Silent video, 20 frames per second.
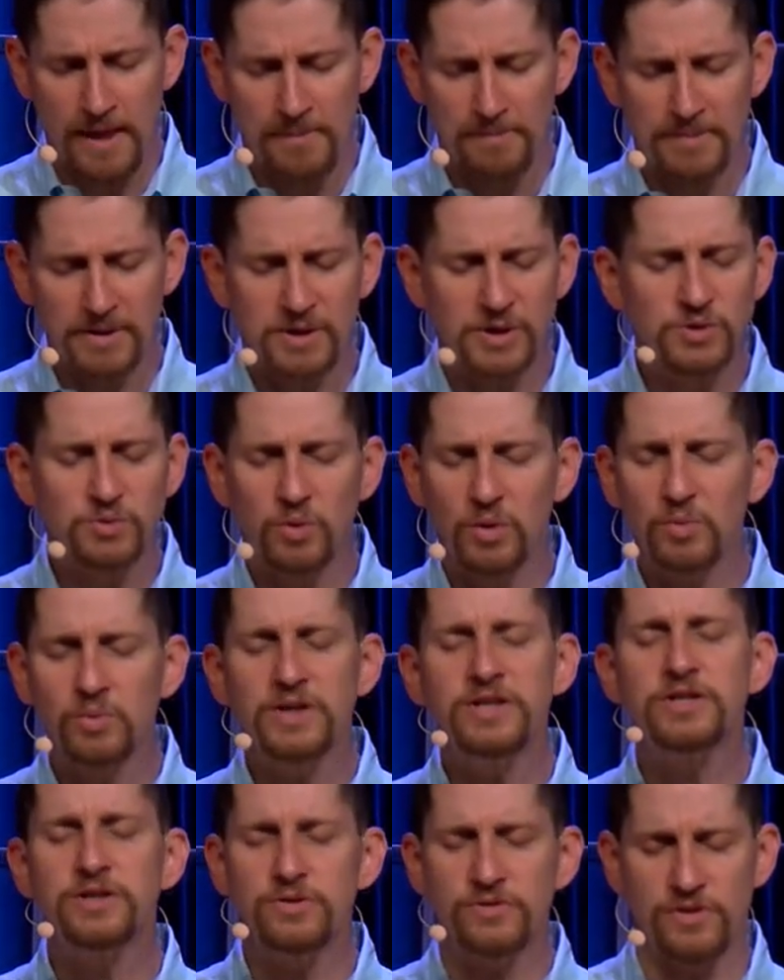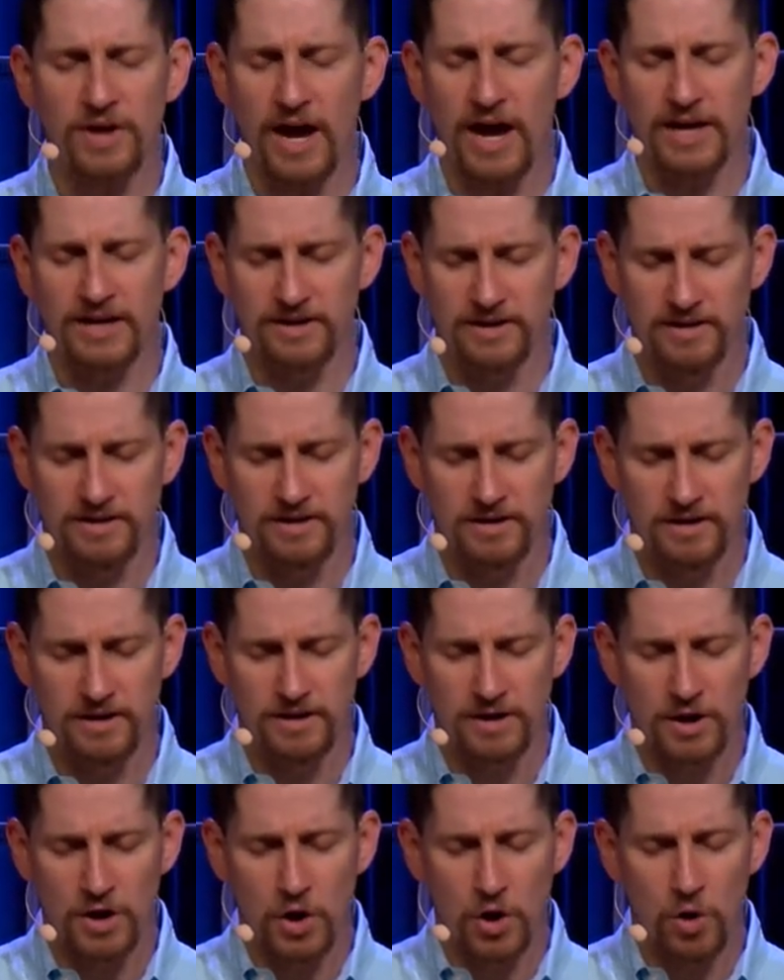Because when we do that,
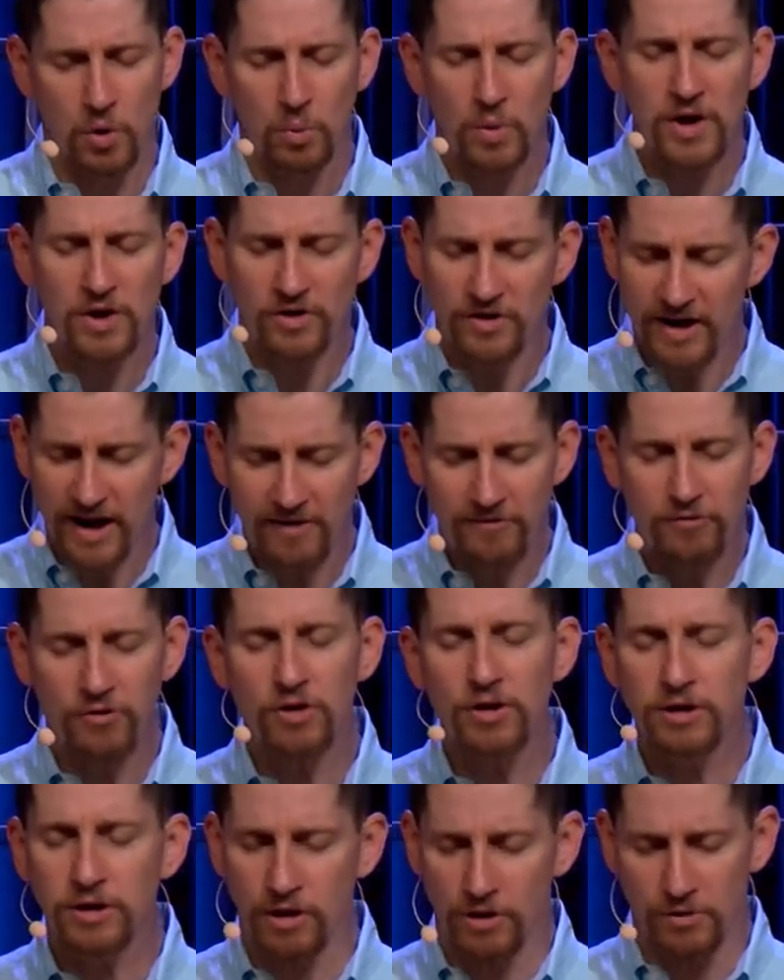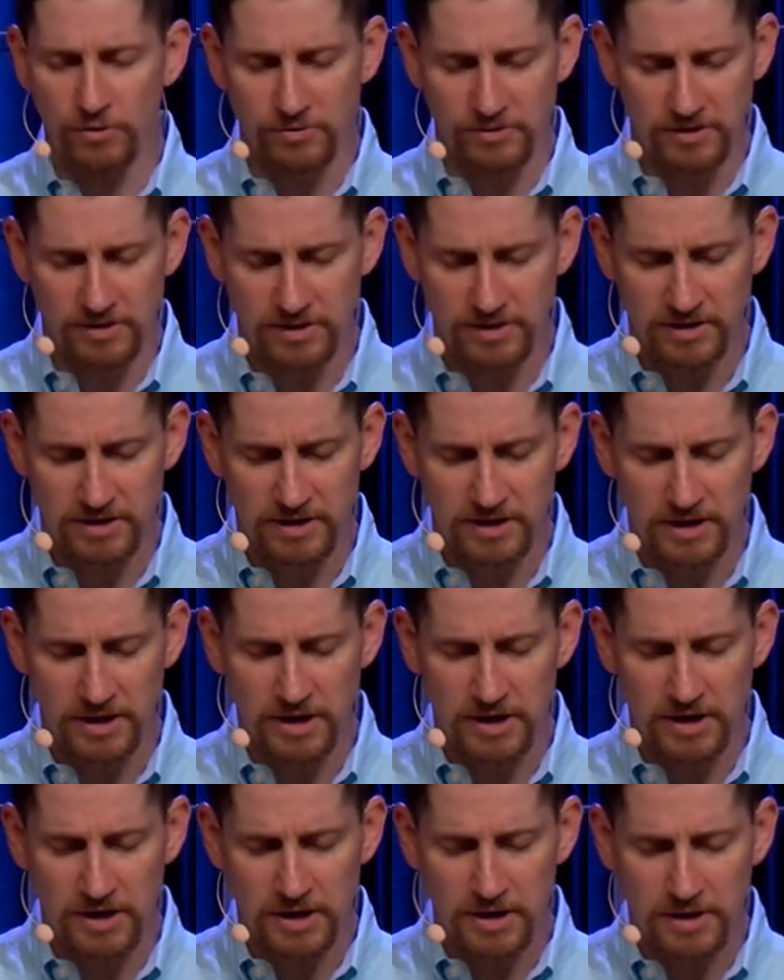we are never alone
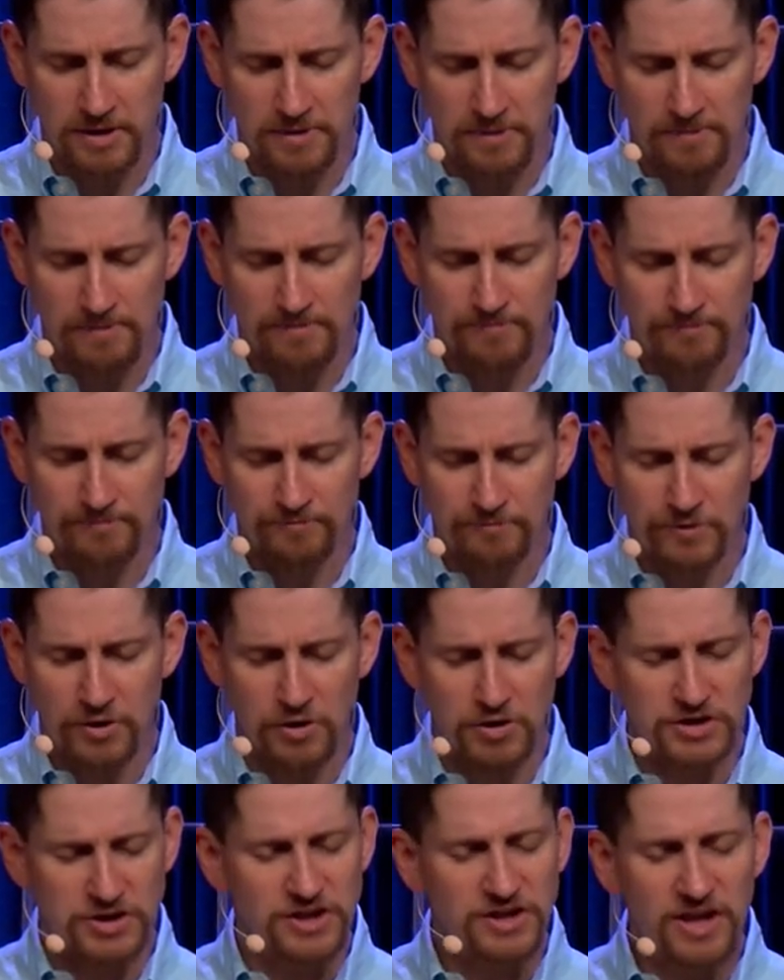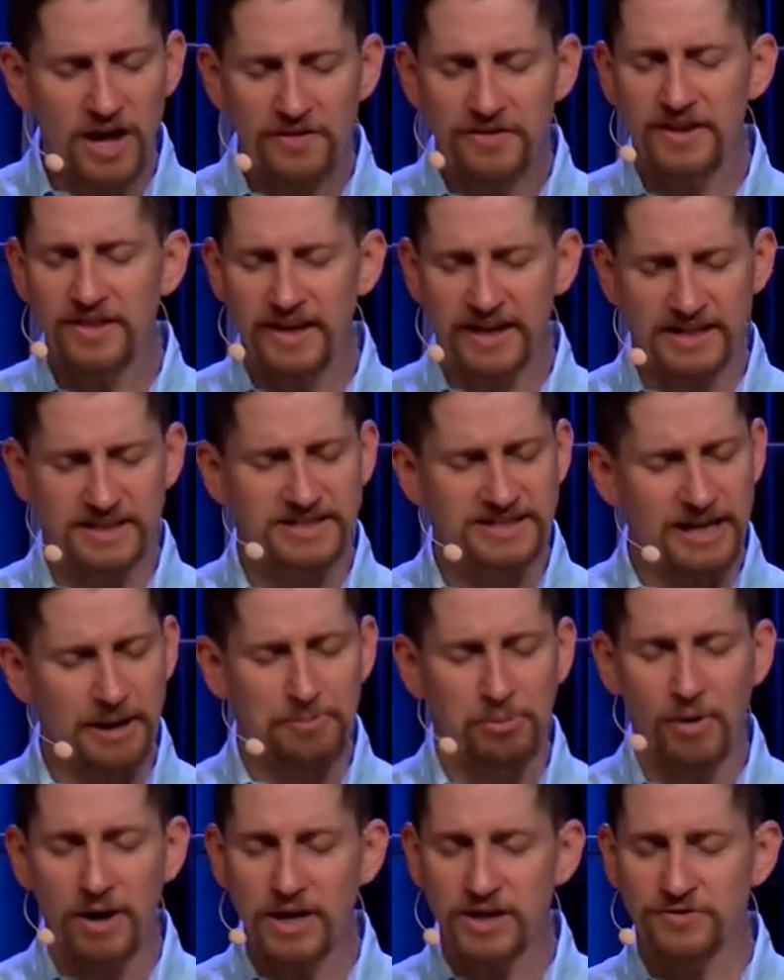there is nothing that can
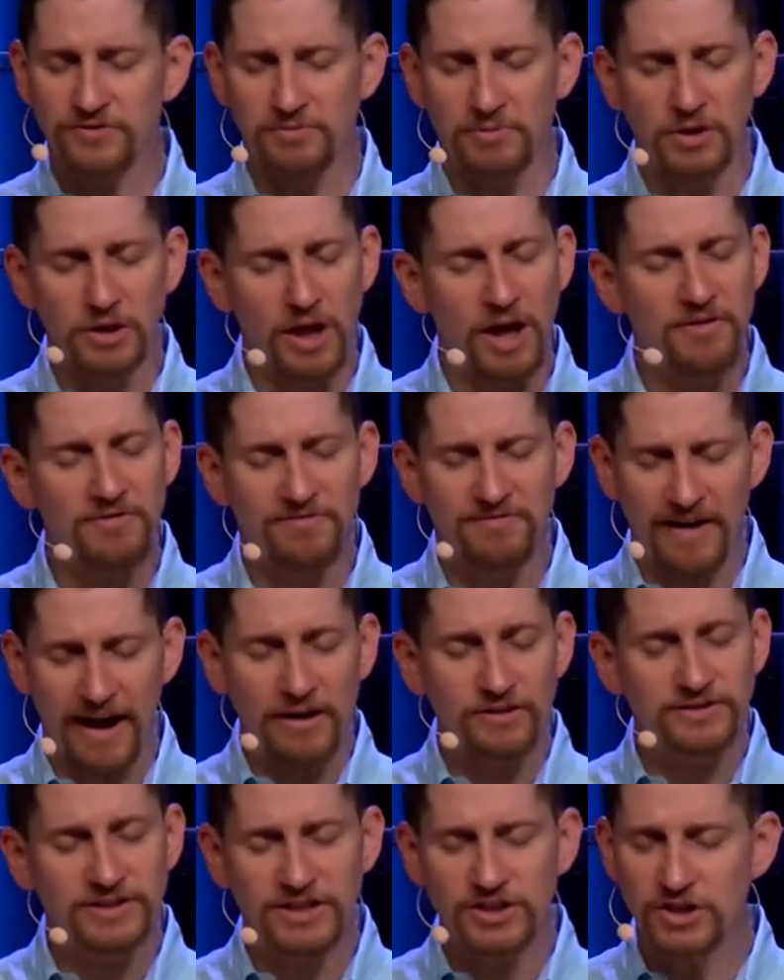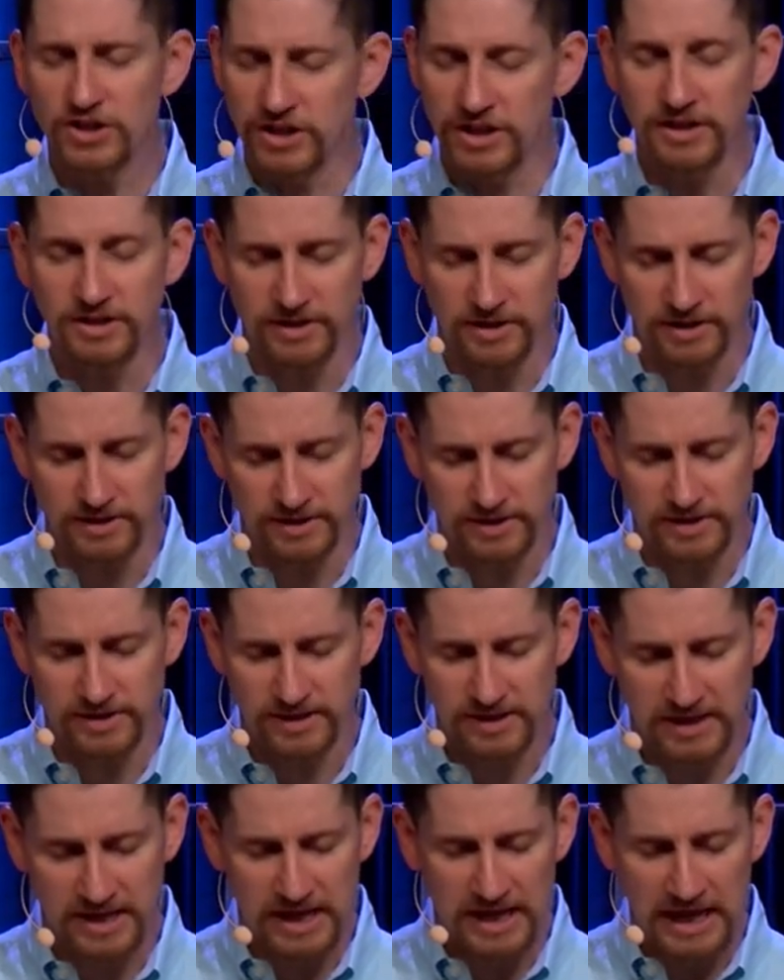separate us from the love found in Jesus,
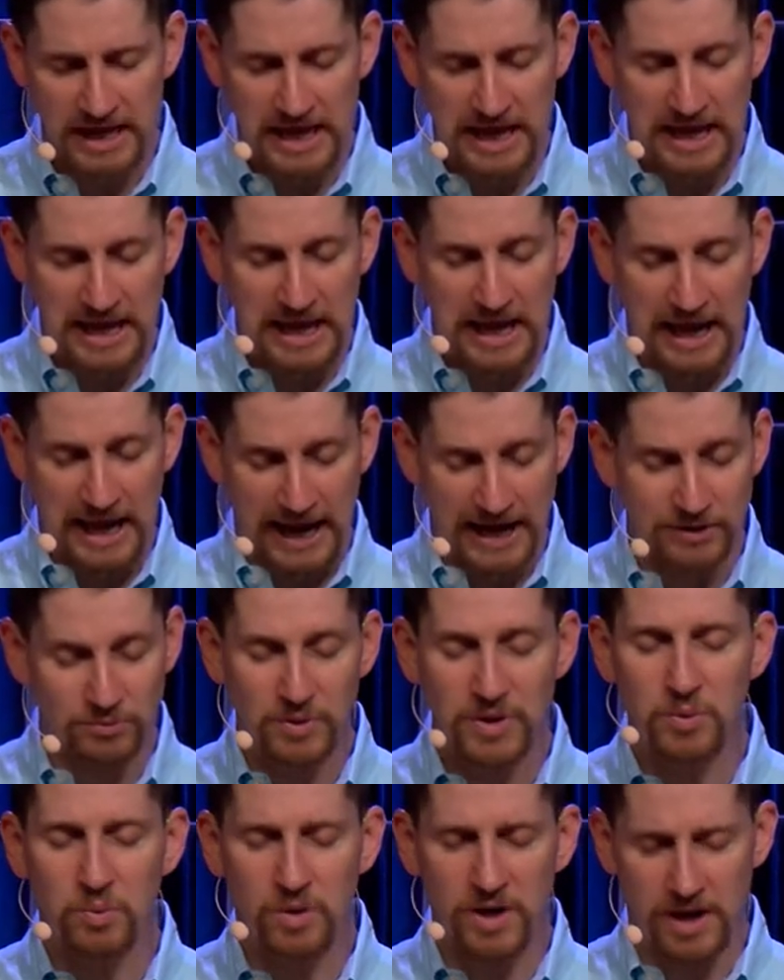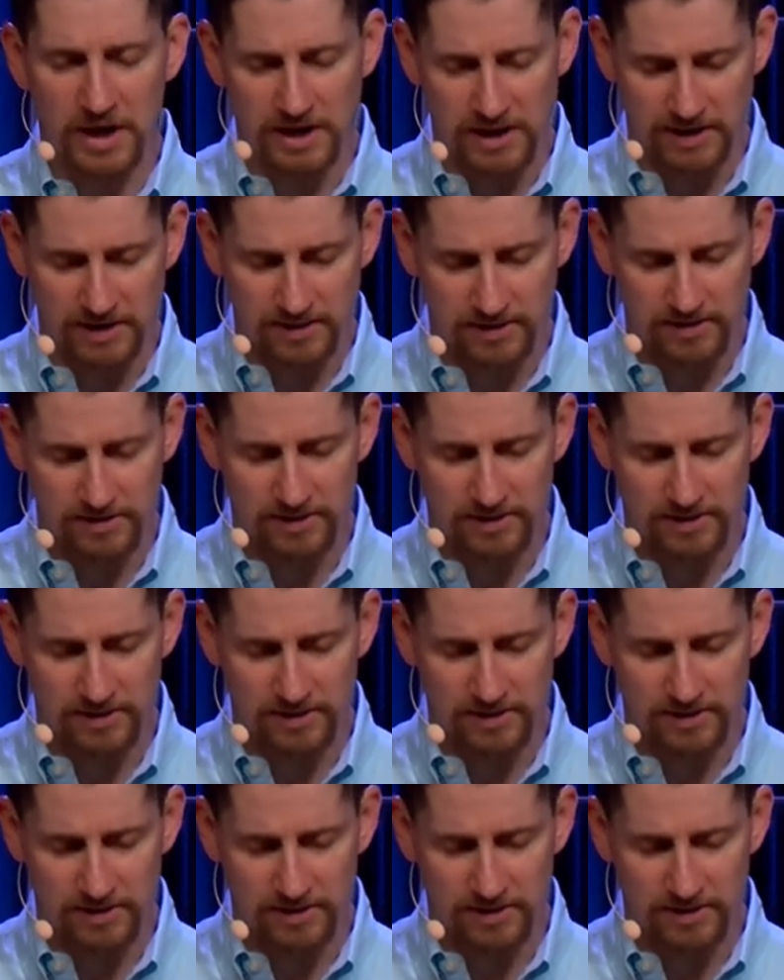and we win.